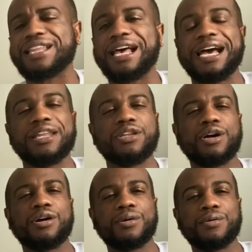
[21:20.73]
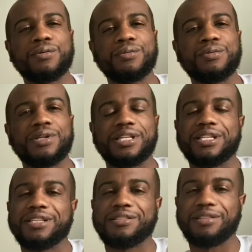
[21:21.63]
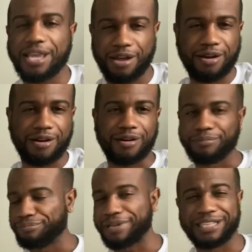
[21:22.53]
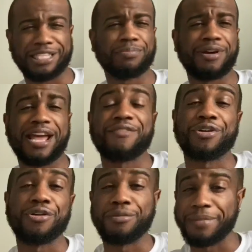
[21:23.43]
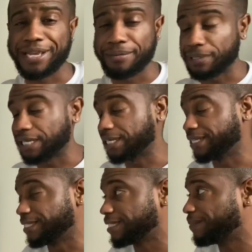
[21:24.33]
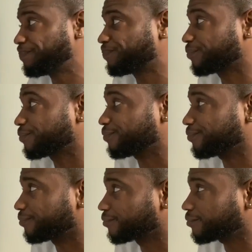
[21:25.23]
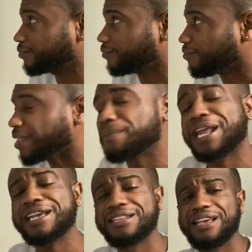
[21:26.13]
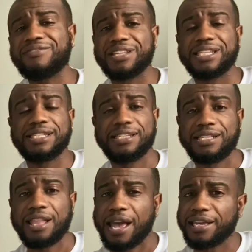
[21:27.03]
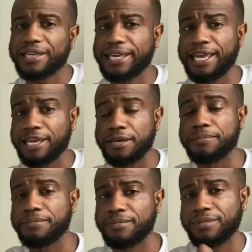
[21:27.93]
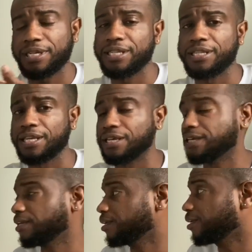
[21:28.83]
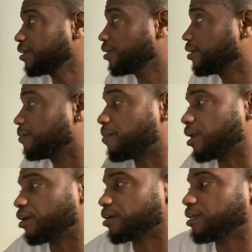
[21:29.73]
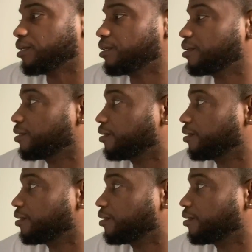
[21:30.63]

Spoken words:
I know they all, at this point, have their own makeup lines. But I could definitely see, like, Kim in the Monarchy.